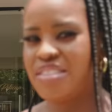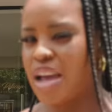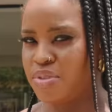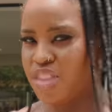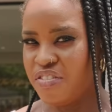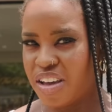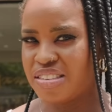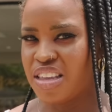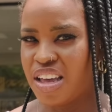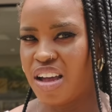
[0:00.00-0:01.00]
time to
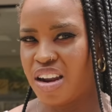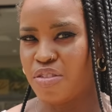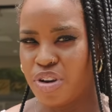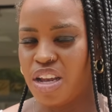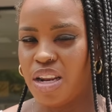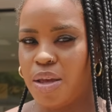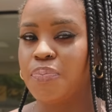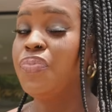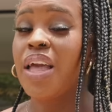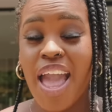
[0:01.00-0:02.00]
invest in Ghana, really.
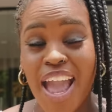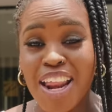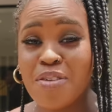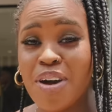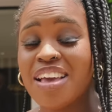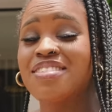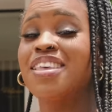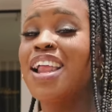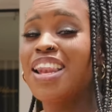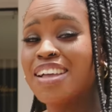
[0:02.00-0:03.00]
Anyways,
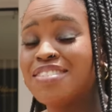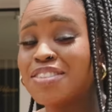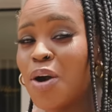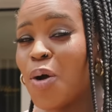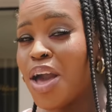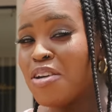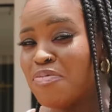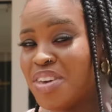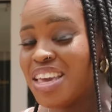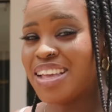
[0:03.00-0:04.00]
let's go
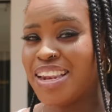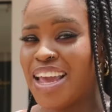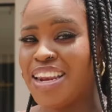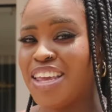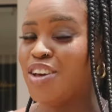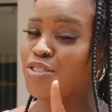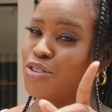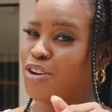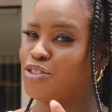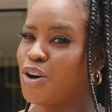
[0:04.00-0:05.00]
and meet the lady who's
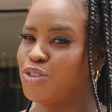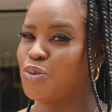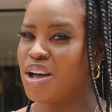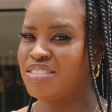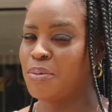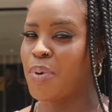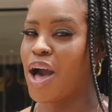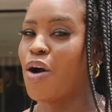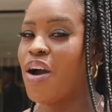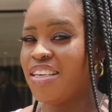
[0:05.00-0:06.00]
going to talk to us
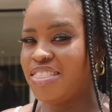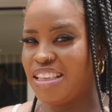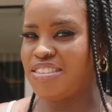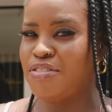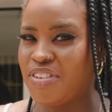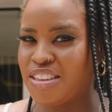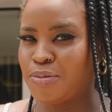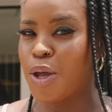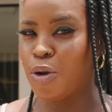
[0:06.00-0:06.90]
about this investment